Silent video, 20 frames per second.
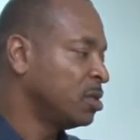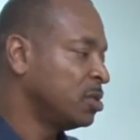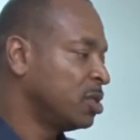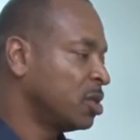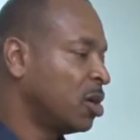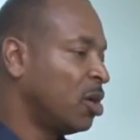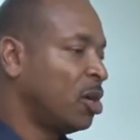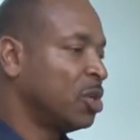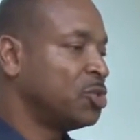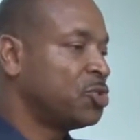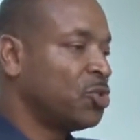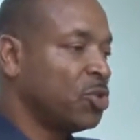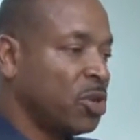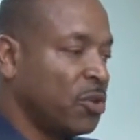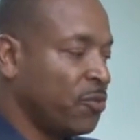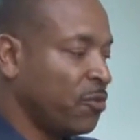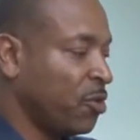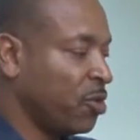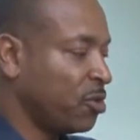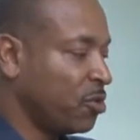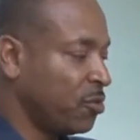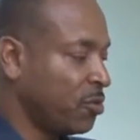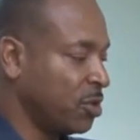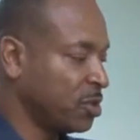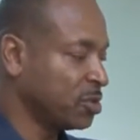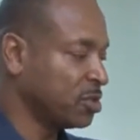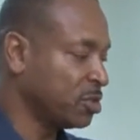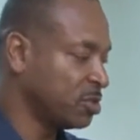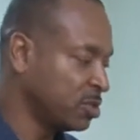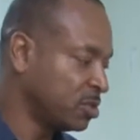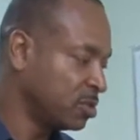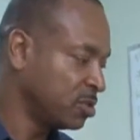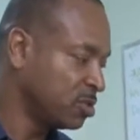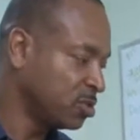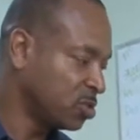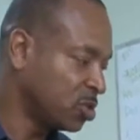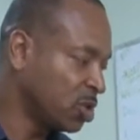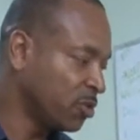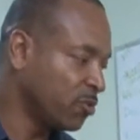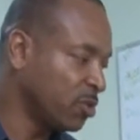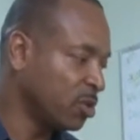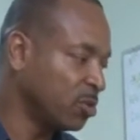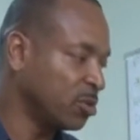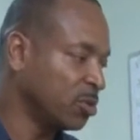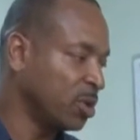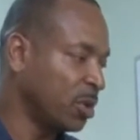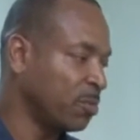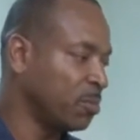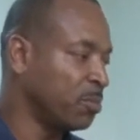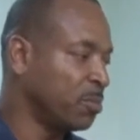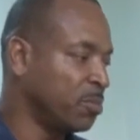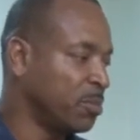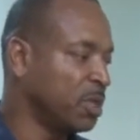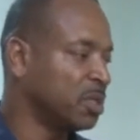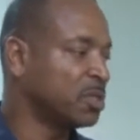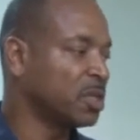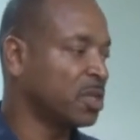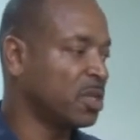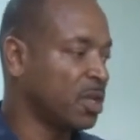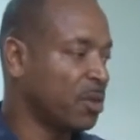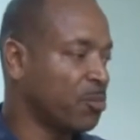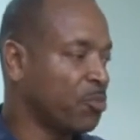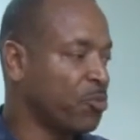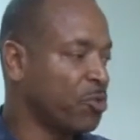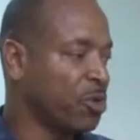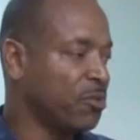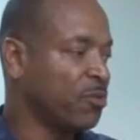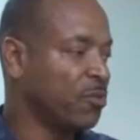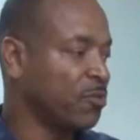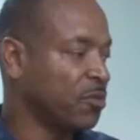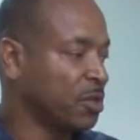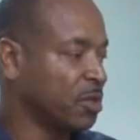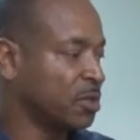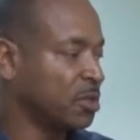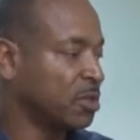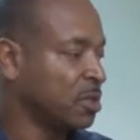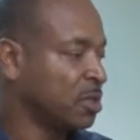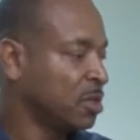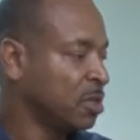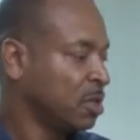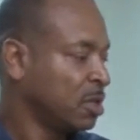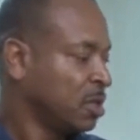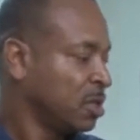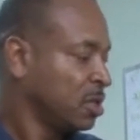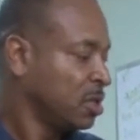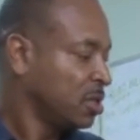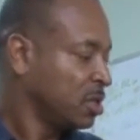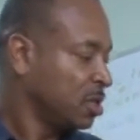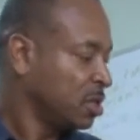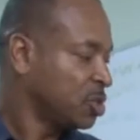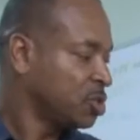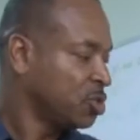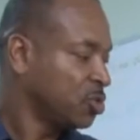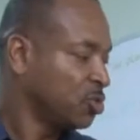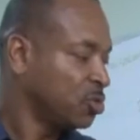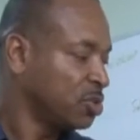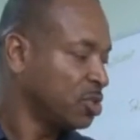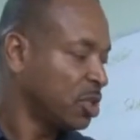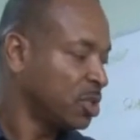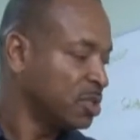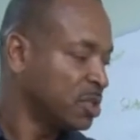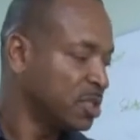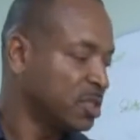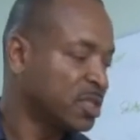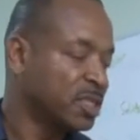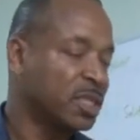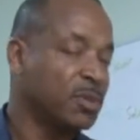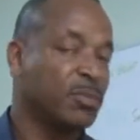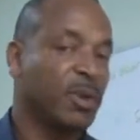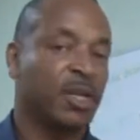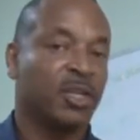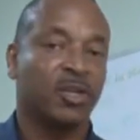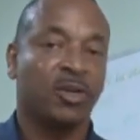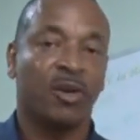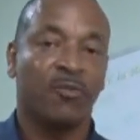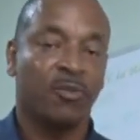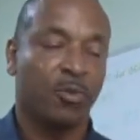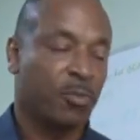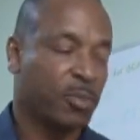The control in front of us, to give you a, a, basically a brief of it, it shows us the schematic of the